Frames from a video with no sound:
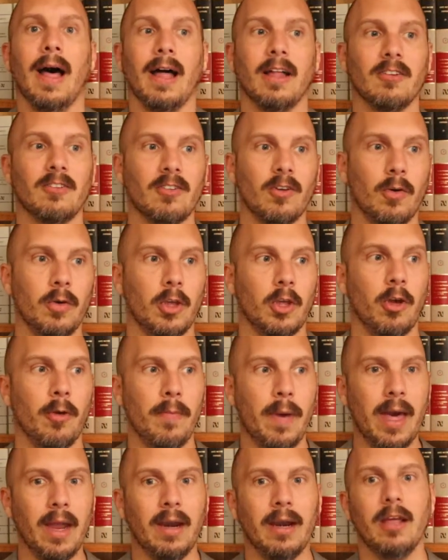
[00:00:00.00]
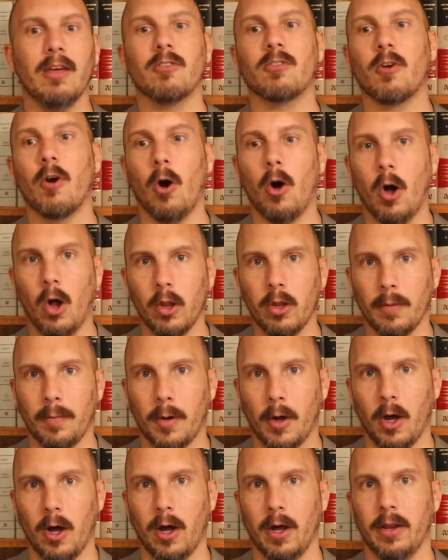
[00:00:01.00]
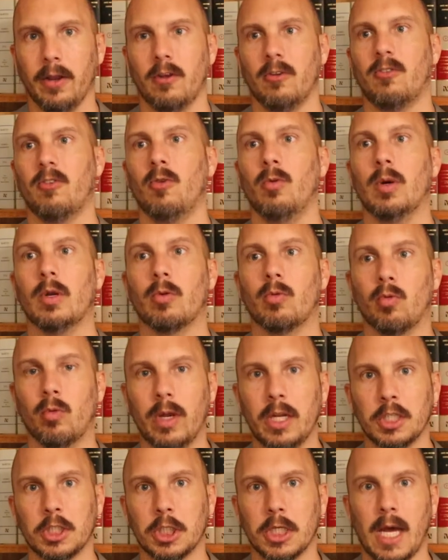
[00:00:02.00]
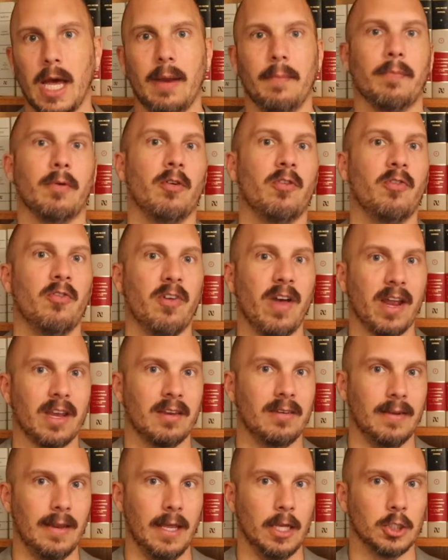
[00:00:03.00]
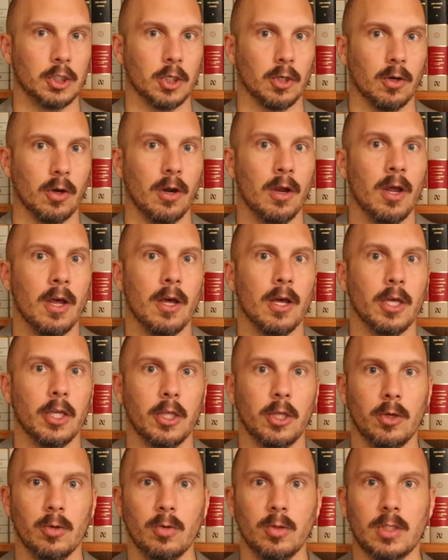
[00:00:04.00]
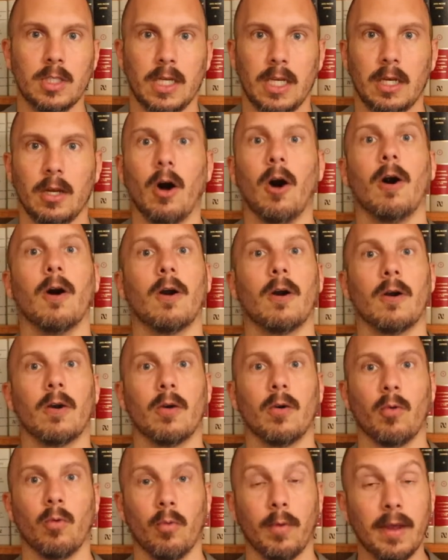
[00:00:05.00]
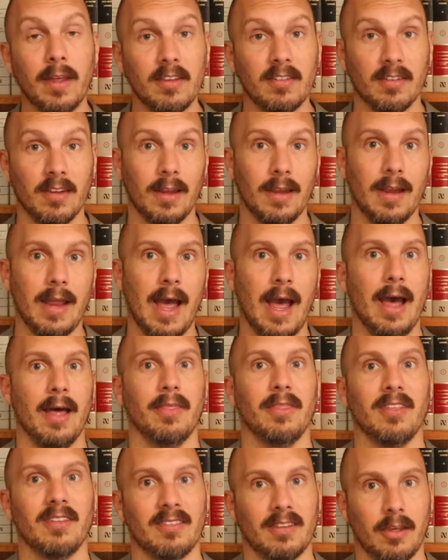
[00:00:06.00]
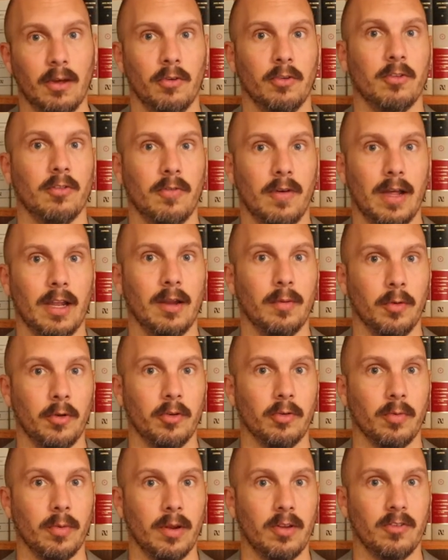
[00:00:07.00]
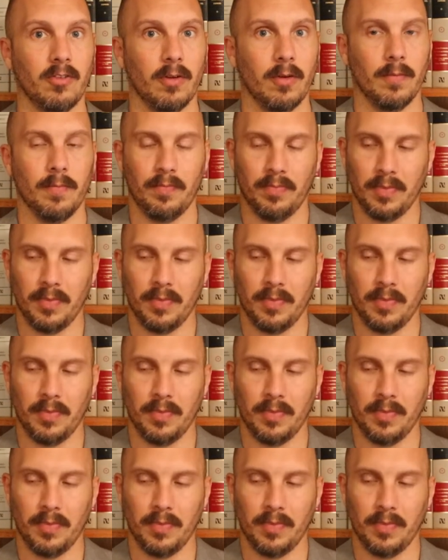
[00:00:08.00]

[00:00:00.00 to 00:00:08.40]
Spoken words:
And so humanity is called upon to enrich and perfect nature using our reason and the skills available to reason.